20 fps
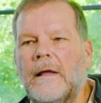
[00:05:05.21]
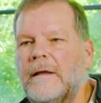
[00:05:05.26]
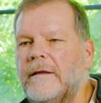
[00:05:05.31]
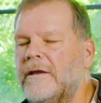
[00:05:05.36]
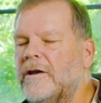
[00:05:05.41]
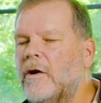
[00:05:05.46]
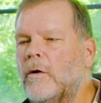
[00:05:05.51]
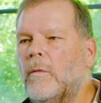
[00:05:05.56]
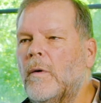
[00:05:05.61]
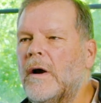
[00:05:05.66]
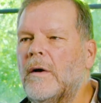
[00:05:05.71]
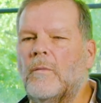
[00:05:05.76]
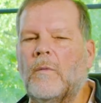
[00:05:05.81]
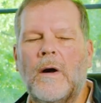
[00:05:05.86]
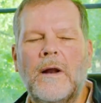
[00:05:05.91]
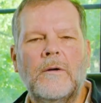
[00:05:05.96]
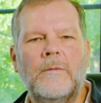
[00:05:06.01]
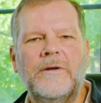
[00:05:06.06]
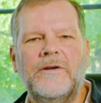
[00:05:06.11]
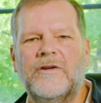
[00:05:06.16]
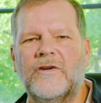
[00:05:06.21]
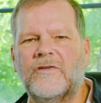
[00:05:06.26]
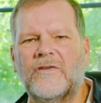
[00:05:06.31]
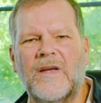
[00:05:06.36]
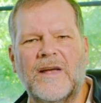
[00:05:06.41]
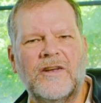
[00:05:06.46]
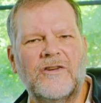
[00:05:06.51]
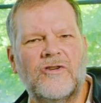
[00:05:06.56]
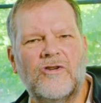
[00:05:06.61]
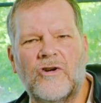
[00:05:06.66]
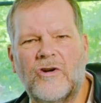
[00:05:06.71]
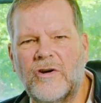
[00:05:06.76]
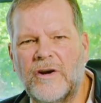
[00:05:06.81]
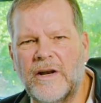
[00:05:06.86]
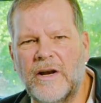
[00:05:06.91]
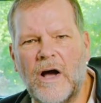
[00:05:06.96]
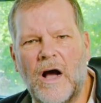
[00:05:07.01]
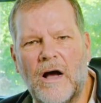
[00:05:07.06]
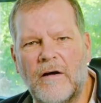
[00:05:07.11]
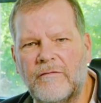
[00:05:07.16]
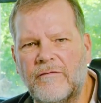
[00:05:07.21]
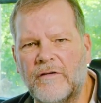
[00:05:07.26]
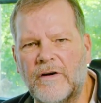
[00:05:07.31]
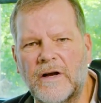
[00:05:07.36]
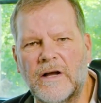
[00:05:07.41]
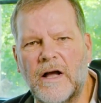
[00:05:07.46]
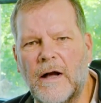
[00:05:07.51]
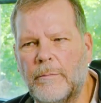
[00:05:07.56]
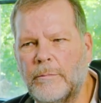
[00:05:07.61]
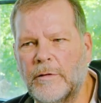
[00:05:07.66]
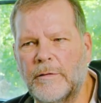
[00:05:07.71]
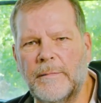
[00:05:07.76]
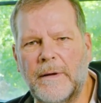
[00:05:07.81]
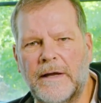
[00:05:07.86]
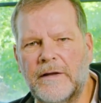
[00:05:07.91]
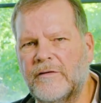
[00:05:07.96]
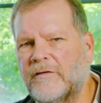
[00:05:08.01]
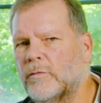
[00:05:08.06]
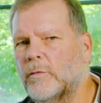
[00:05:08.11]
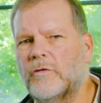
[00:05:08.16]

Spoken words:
You know what? Why don't we just turn it off for a couple of months?